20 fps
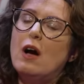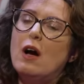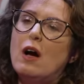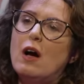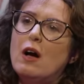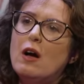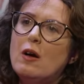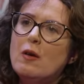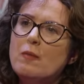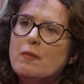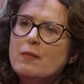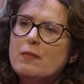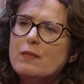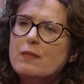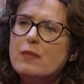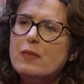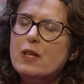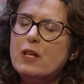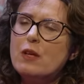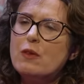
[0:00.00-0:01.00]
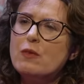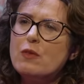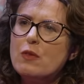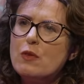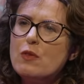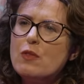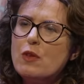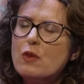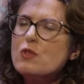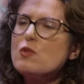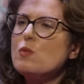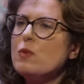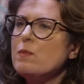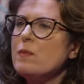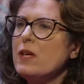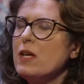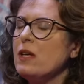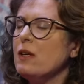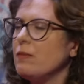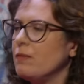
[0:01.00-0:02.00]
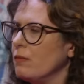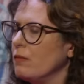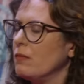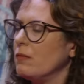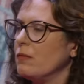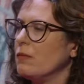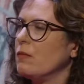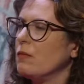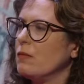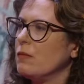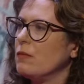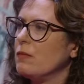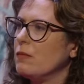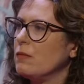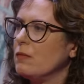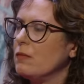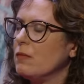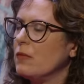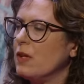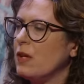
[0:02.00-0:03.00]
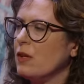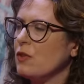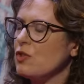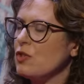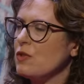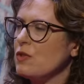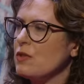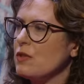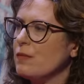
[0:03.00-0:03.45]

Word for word: Um, you know, th- those would be well, in the border wall,